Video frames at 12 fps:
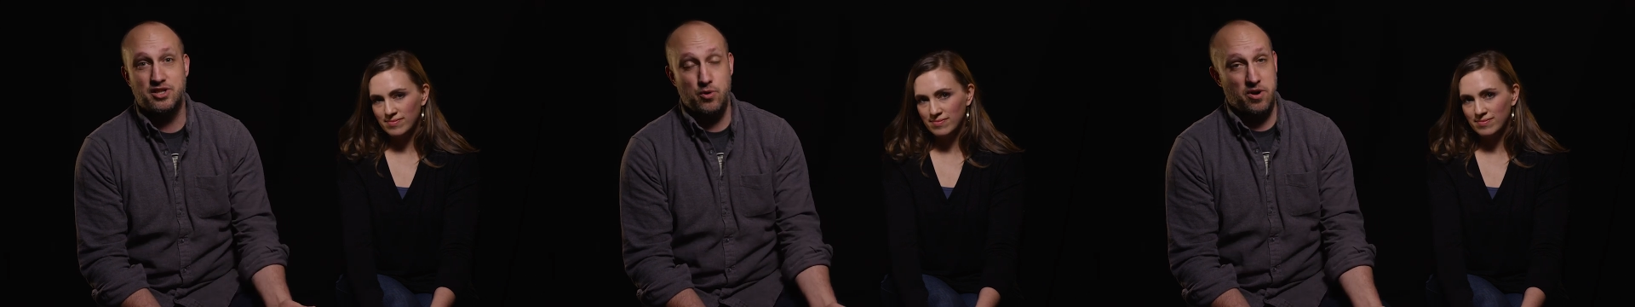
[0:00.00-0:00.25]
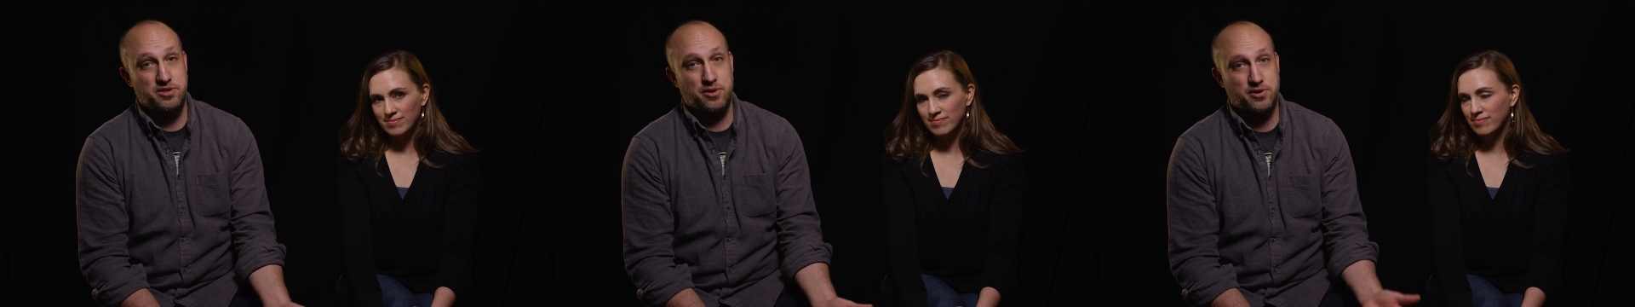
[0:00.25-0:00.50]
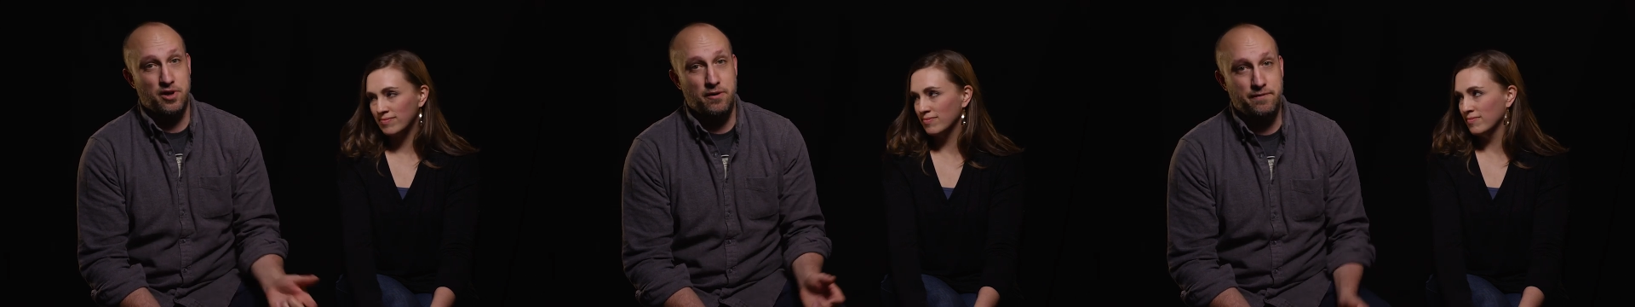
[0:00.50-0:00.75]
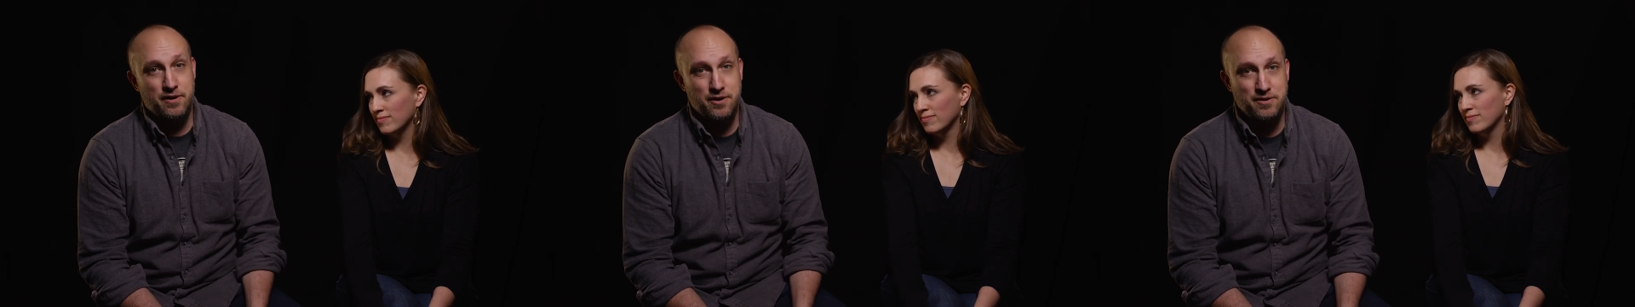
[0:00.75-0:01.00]
Speaker 1: Stories Are Soul
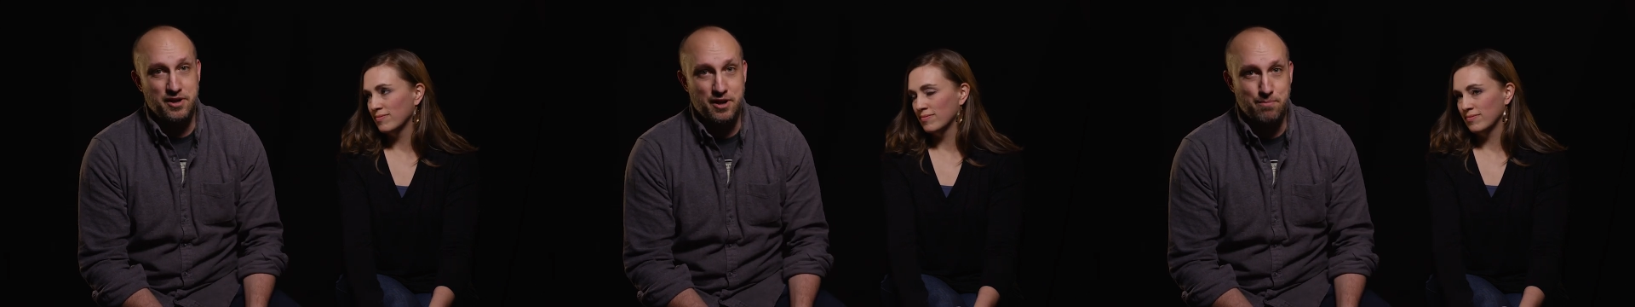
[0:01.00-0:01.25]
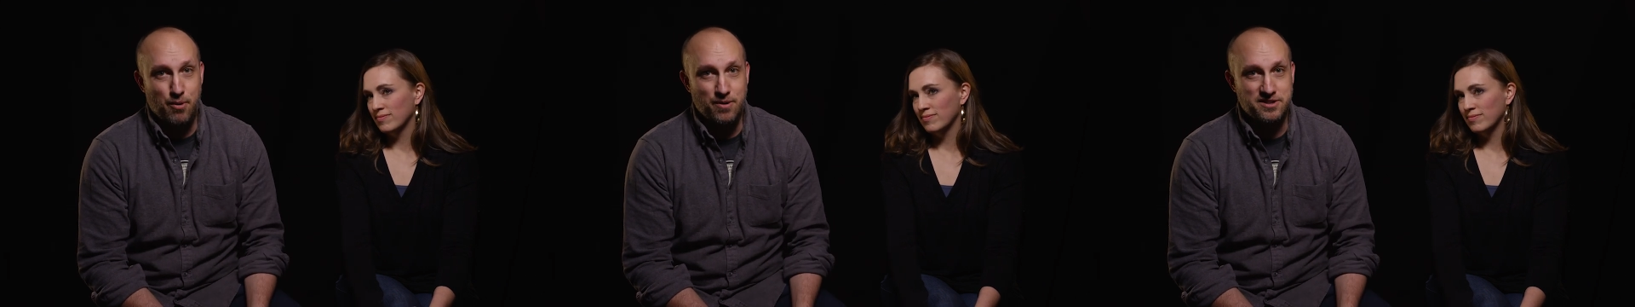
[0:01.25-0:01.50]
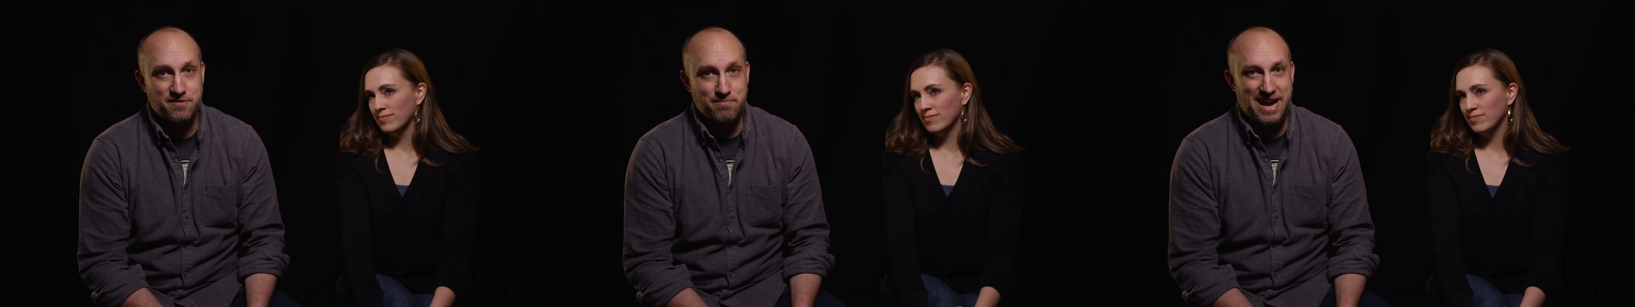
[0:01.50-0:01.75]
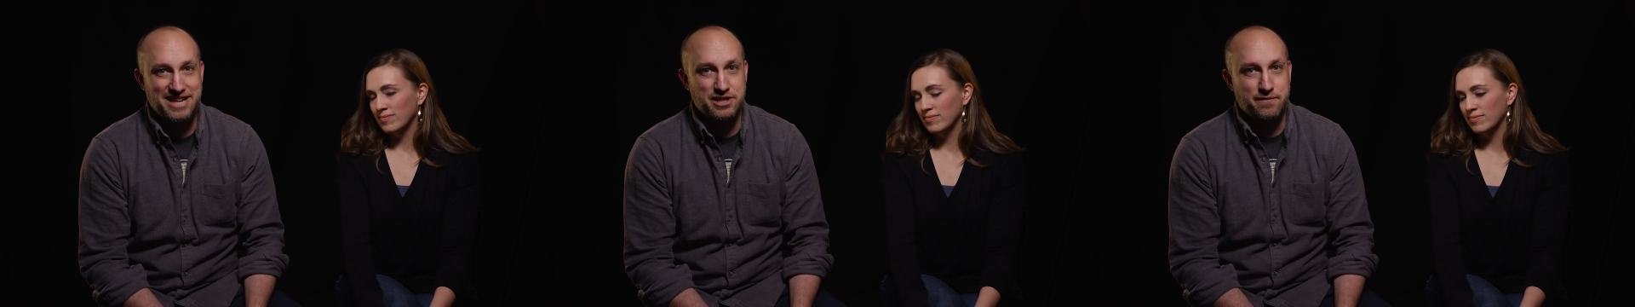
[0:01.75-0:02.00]
Food, The Importance of
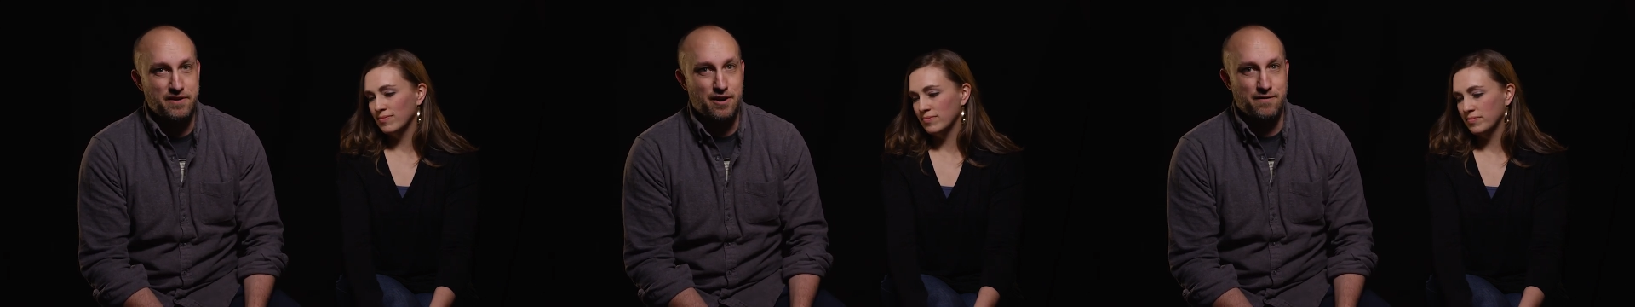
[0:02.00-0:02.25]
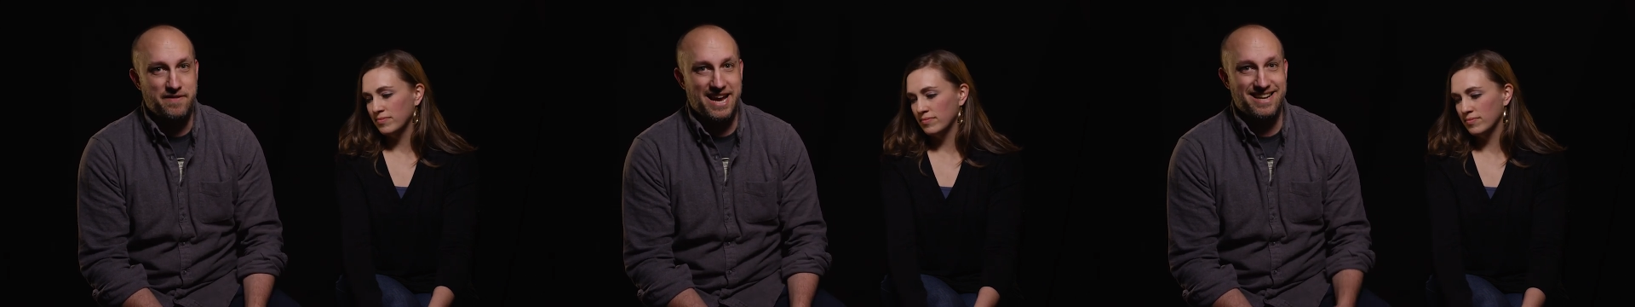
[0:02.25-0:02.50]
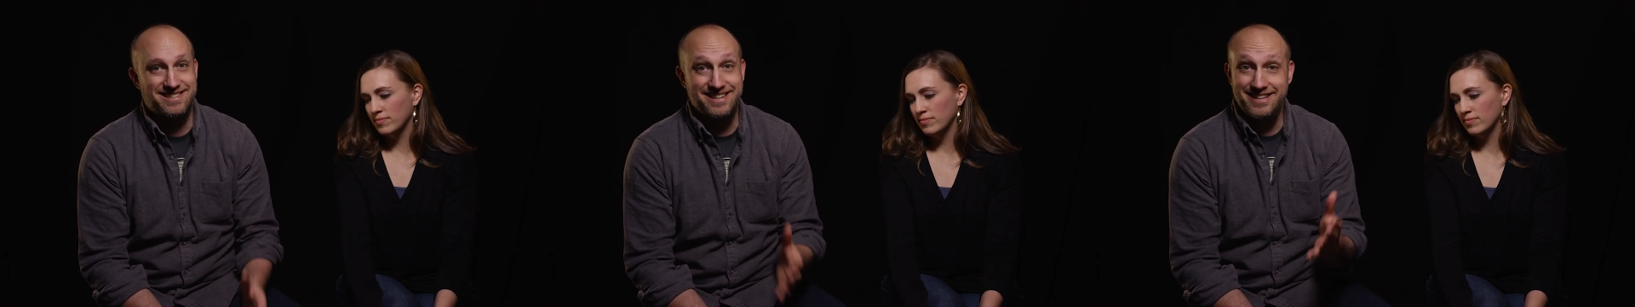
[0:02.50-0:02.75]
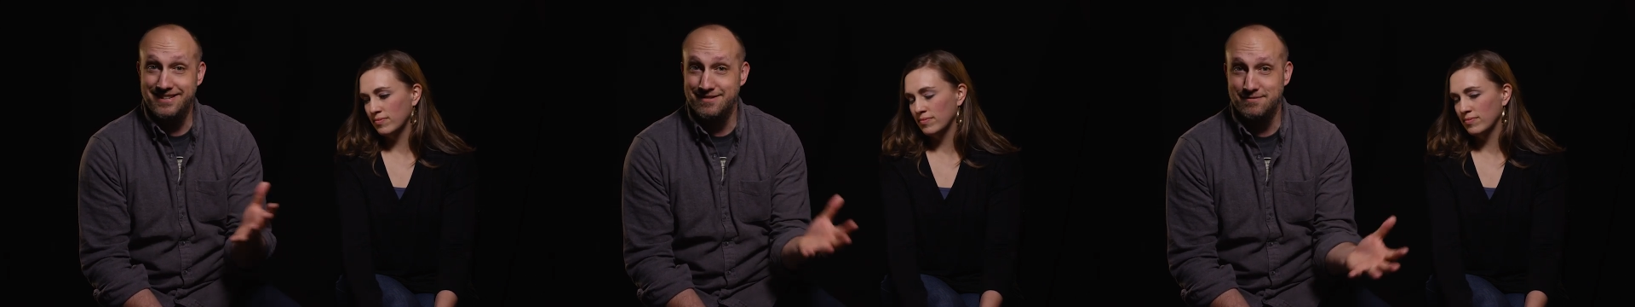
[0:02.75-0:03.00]
Magic, Fear, and
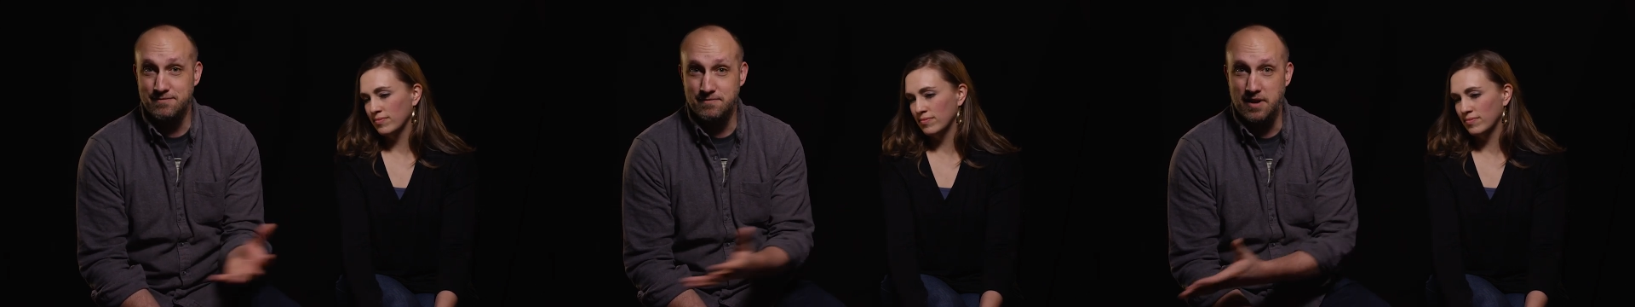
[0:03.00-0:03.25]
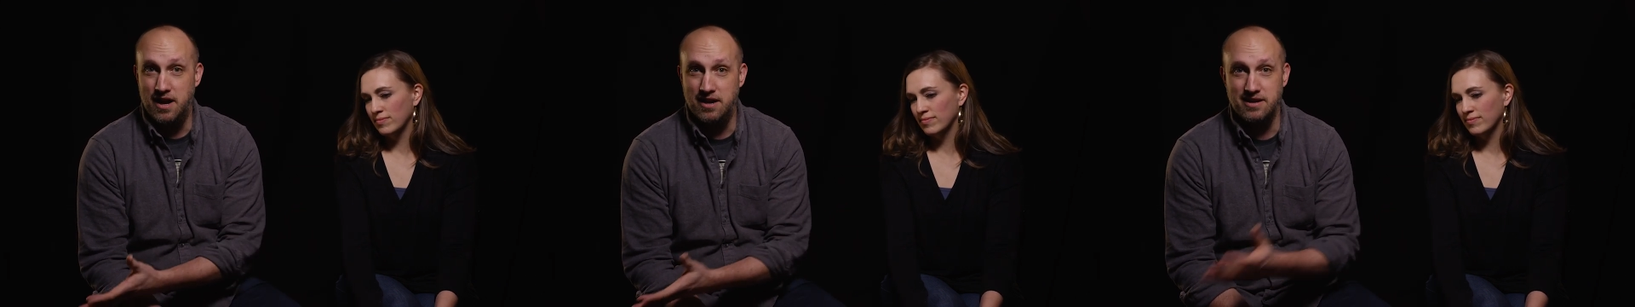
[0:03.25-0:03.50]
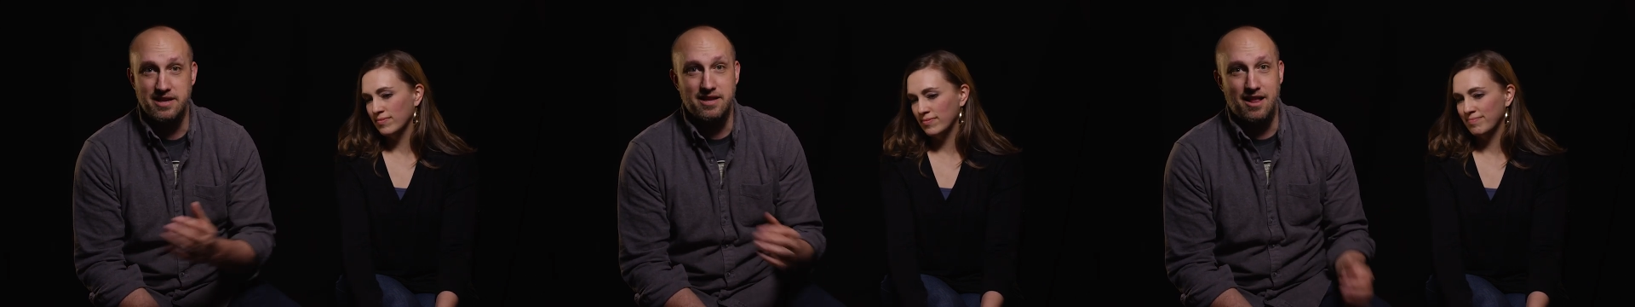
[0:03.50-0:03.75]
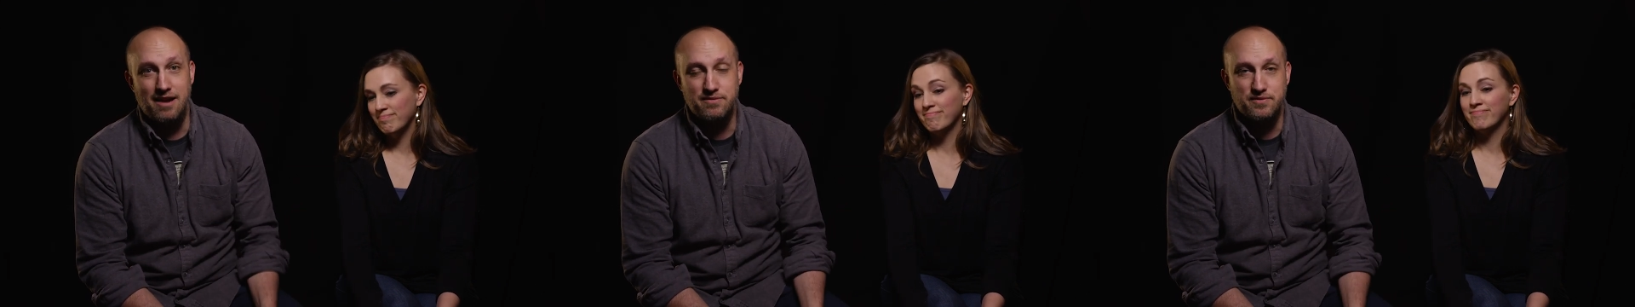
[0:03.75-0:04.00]
Fantasy in
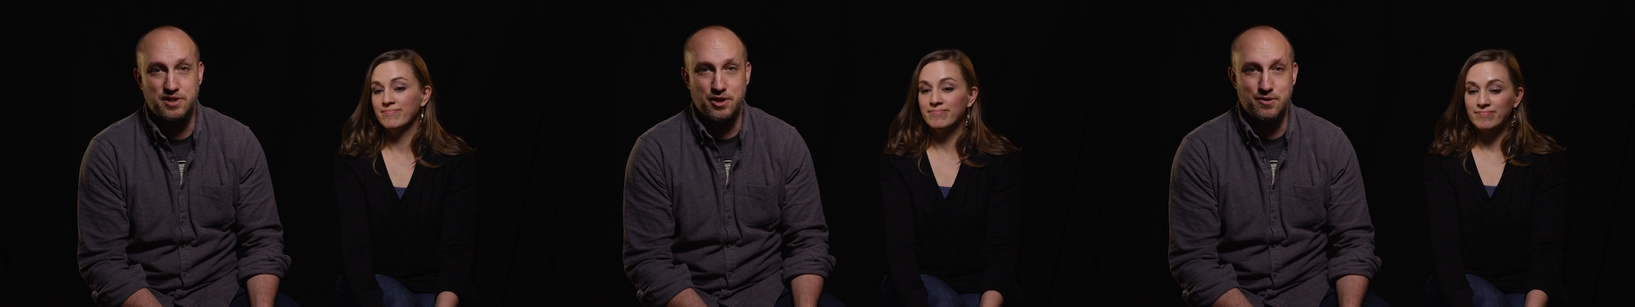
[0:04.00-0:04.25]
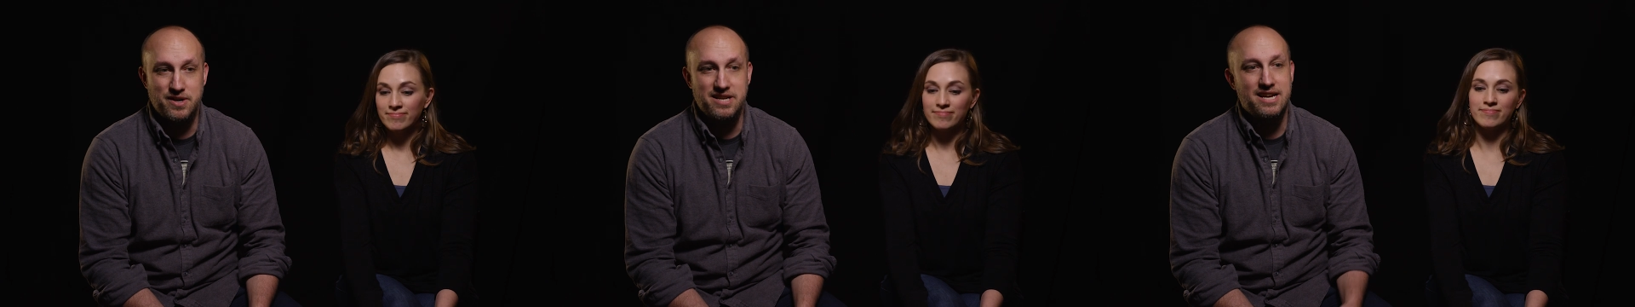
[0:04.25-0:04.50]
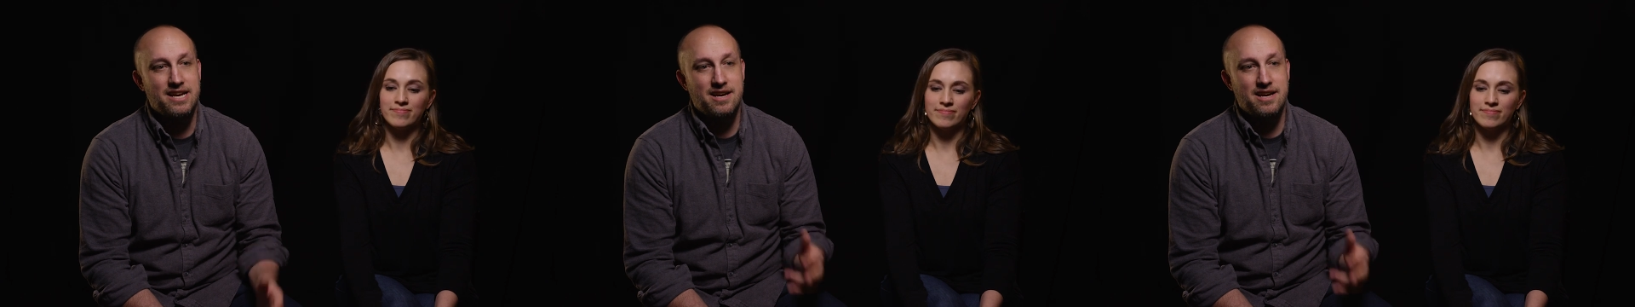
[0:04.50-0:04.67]
the Lives of Children,